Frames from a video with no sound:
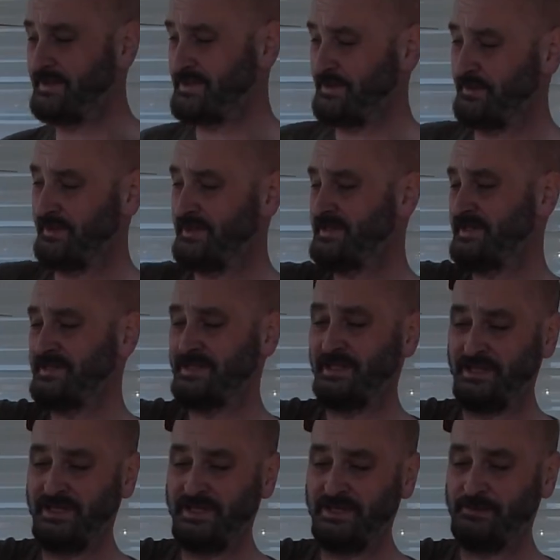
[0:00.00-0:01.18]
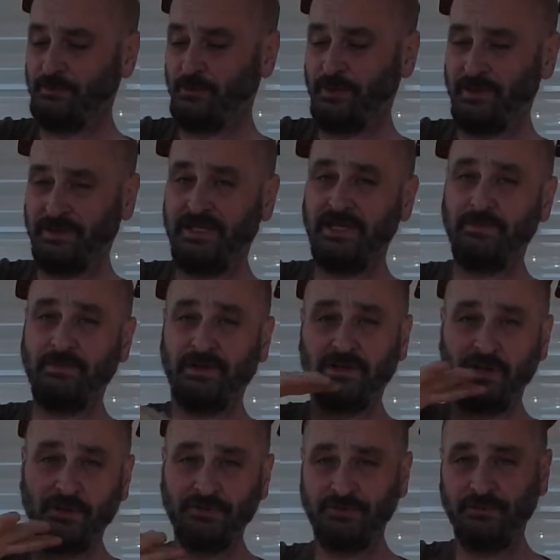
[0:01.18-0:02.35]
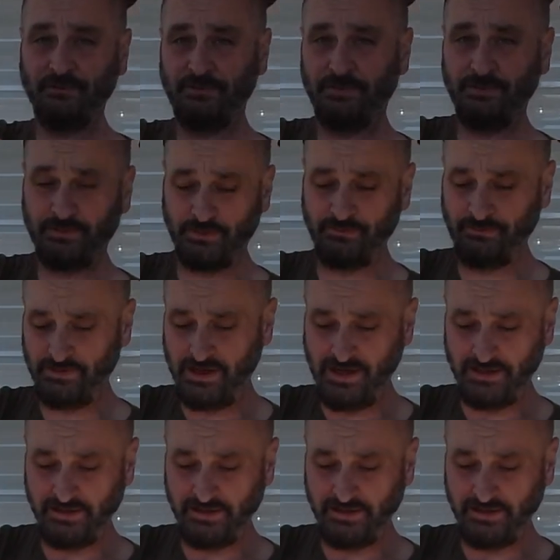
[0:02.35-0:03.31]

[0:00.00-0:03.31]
So this is the lip where they keep the clothes from flying